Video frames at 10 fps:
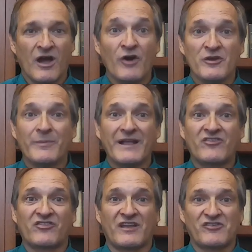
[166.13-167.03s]
Oh, you might
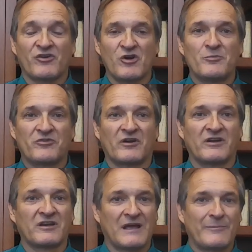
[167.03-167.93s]
set your hopes on
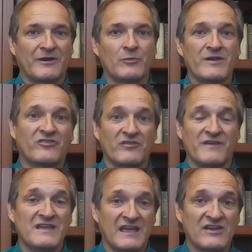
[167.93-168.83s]
a couple of weeks of
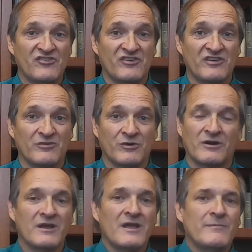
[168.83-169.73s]
vacation,
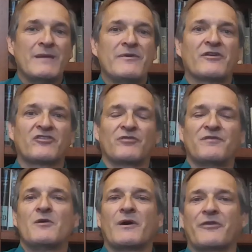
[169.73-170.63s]
or maybe there's a
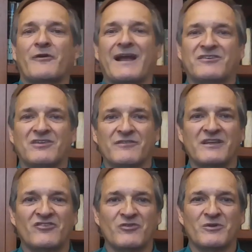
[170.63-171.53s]
few other
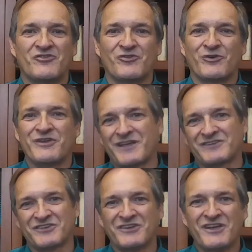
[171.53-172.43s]
activities you enjoy. You
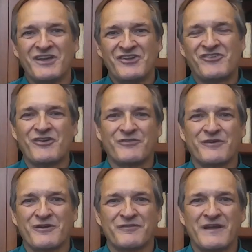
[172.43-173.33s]
get to cheer for
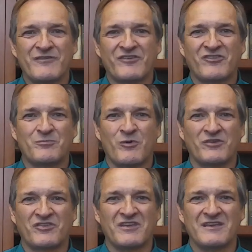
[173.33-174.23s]
your favorite
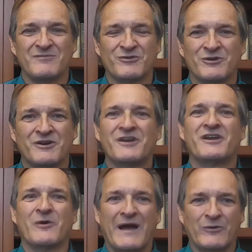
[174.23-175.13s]
sport team or
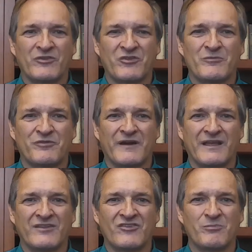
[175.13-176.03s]
go out with some
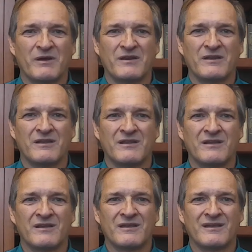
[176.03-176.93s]
friends. But
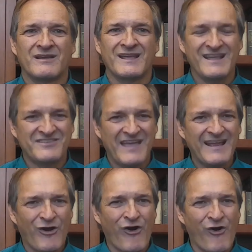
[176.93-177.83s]
is
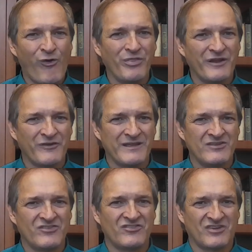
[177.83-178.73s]
that all there
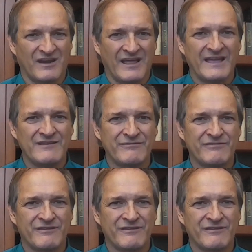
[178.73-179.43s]
is to life?